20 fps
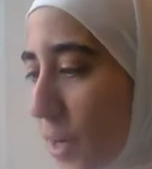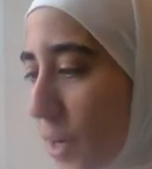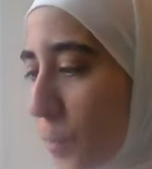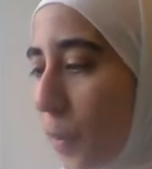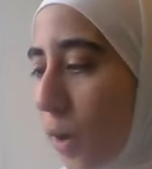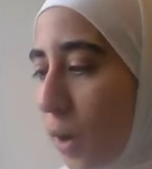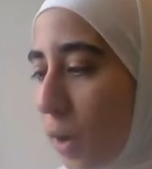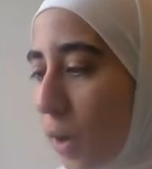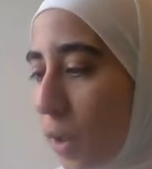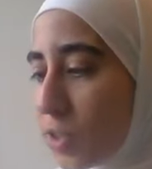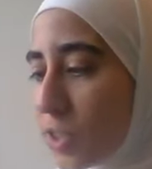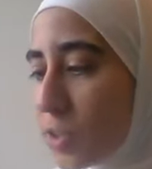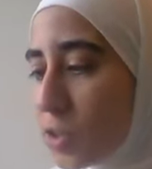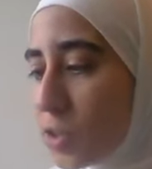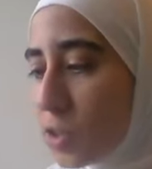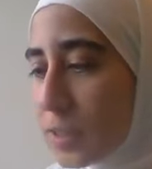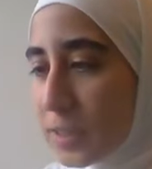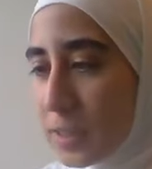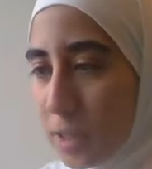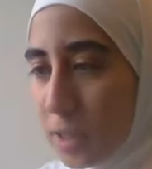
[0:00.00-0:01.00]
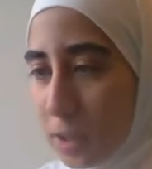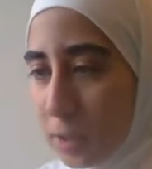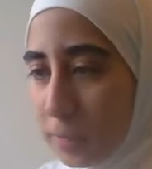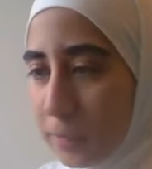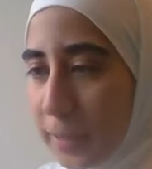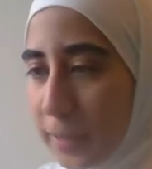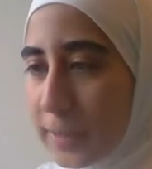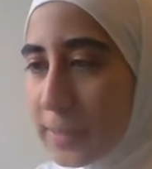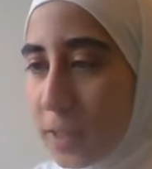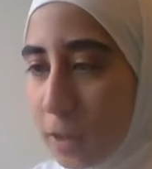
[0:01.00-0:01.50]
And then apologize to
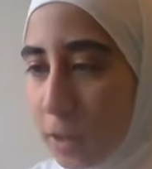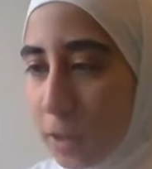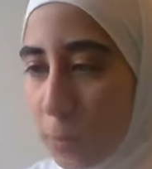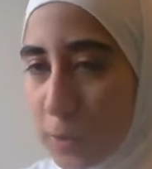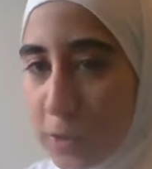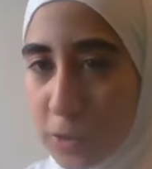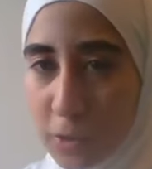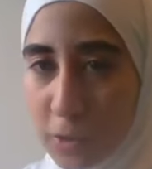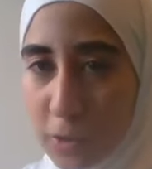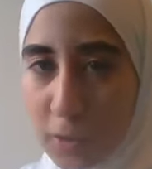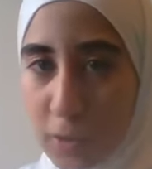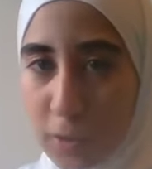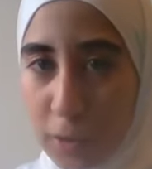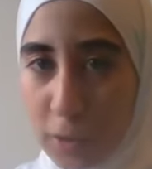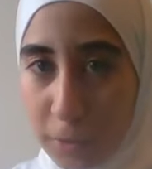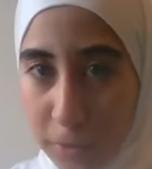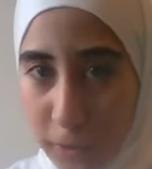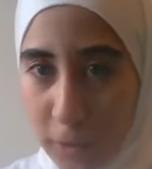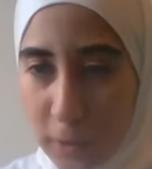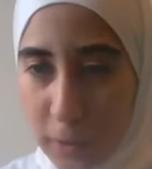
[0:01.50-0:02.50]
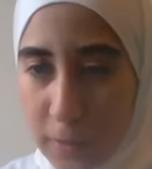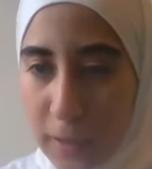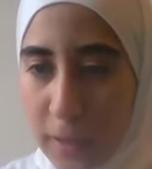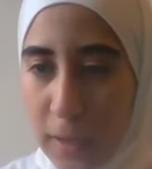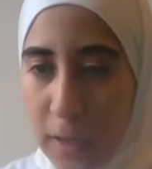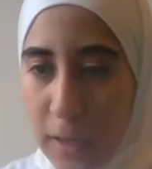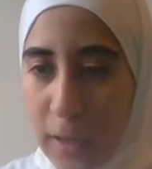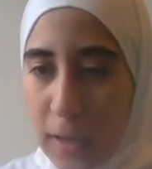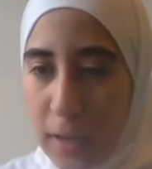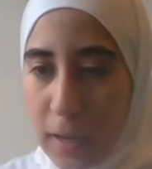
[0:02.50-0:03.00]
yourself that it's not always your fault.